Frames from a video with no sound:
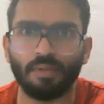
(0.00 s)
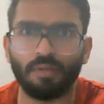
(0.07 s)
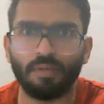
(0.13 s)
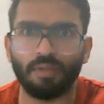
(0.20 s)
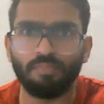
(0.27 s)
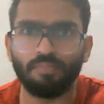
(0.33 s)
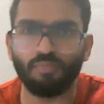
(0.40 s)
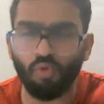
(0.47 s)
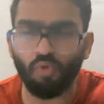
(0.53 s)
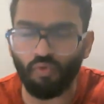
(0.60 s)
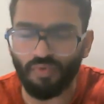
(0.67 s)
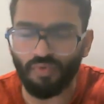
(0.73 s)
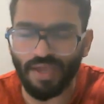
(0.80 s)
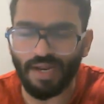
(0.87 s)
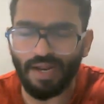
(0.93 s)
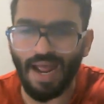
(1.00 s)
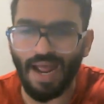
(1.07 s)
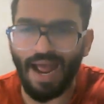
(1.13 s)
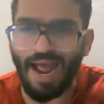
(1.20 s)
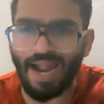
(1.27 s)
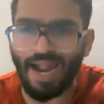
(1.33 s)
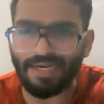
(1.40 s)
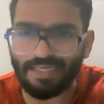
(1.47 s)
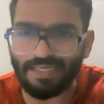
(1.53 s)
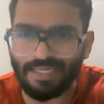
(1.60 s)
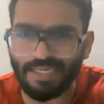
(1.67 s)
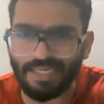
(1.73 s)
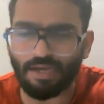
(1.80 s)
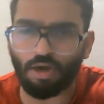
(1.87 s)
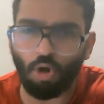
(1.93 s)
they move in an
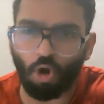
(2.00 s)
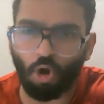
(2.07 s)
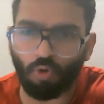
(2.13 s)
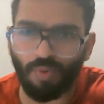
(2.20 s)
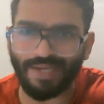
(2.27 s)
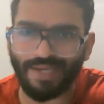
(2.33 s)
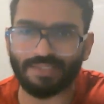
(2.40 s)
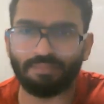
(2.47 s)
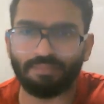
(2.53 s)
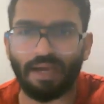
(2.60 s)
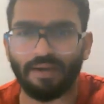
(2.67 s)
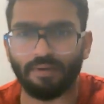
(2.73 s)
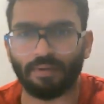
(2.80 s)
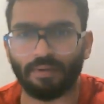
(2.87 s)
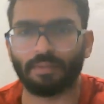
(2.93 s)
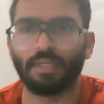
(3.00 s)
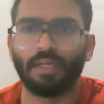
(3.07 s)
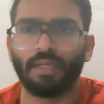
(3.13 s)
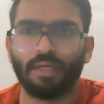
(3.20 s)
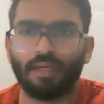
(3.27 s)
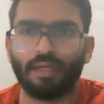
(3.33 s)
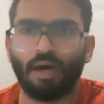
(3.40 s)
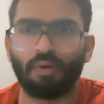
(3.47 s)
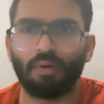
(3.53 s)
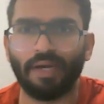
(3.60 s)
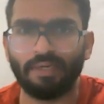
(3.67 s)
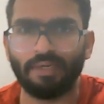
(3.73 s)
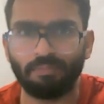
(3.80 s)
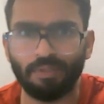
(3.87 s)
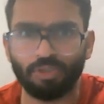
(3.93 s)
anti-clockwise manner. Now
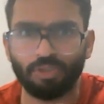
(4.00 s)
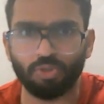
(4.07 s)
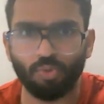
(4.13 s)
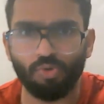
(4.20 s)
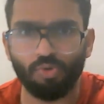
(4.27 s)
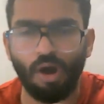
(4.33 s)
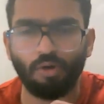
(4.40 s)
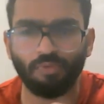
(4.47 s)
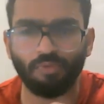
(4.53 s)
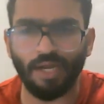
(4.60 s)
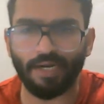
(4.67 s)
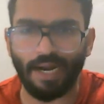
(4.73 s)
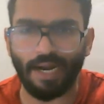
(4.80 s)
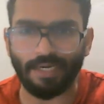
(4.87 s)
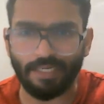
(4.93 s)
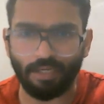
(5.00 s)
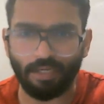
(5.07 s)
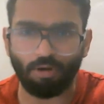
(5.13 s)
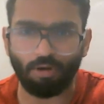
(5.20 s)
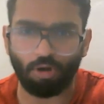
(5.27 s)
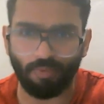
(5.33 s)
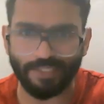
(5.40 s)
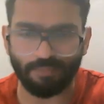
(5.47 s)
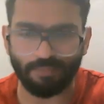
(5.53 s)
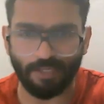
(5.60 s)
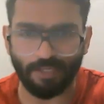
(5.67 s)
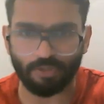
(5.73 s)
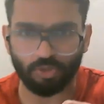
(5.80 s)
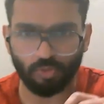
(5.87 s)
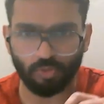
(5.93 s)
let me show you how that anti-clockwise
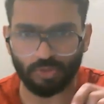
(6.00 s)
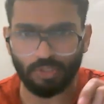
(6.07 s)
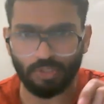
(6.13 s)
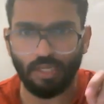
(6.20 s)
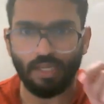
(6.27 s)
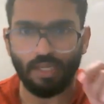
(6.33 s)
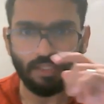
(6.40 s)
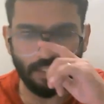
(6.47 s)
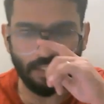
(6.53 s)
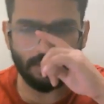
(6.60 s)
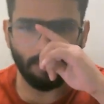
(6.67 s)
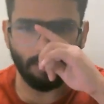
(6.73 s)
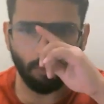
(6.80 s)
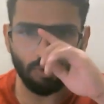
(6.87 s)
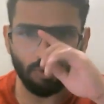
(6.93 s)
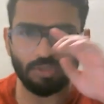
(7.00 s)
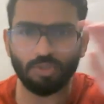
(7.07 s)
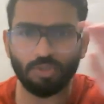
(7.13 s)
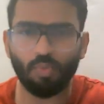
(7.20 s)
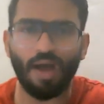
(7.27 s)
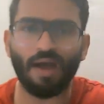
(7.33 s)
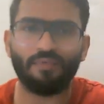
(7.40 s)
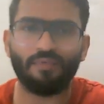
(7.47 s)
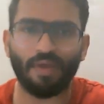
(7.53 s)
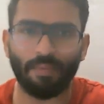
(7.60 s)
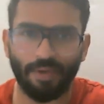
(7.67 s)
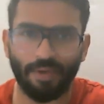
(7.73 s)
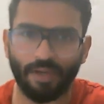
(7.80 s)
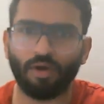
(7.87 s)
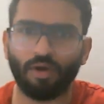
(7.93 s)
manner shows. That suppose you have
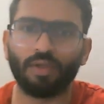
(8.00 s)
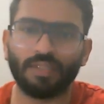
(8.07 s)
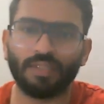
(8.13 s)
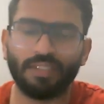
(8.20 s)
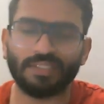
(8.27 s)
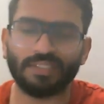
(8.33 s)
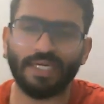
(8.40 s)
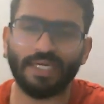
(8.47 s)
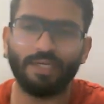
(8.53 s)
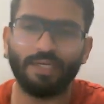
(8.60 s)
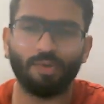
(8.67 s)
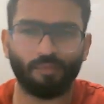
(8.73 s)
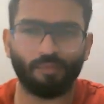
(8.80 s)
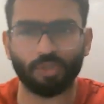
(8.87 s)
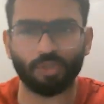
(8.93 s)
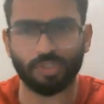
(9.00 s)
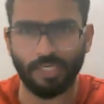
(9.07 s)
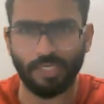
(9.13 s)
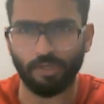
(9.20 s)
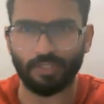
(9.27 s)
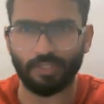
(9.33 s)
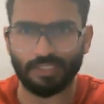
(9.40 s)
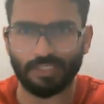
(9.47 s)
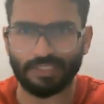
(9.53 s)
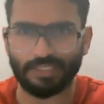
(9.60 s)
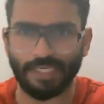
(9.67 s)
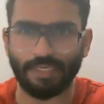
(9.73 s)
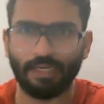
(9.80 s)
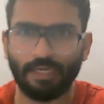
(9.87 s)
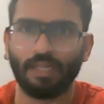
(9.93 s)
America on this side, you have Australia on this
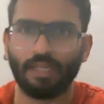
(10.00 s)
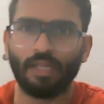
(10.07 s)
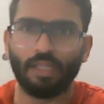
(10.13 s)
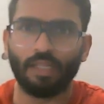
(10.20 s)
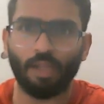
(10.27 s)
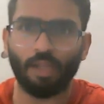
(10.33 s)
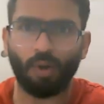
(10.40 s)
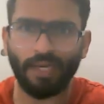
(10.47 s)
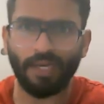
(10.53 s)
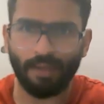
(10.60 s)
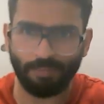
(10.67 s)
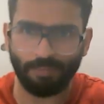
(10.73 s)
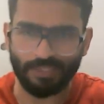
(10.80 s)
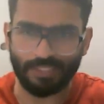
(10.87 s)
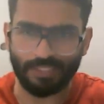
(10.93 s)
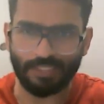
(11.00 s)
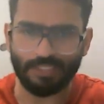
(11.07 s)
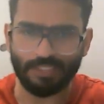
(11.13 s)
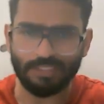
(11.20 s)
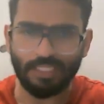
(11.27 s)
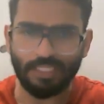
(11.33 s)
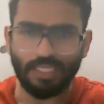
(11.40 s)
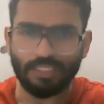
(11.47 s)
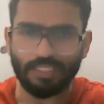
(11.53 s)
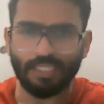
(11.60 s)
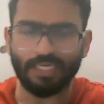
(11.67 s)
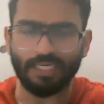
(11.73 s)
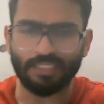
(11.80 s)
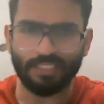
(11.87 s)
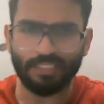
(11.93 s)
side. Now what happens is
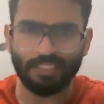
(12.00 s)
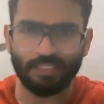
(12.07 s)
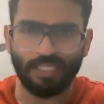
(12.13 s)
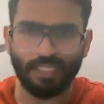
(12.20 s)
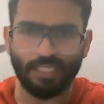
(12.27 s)
that the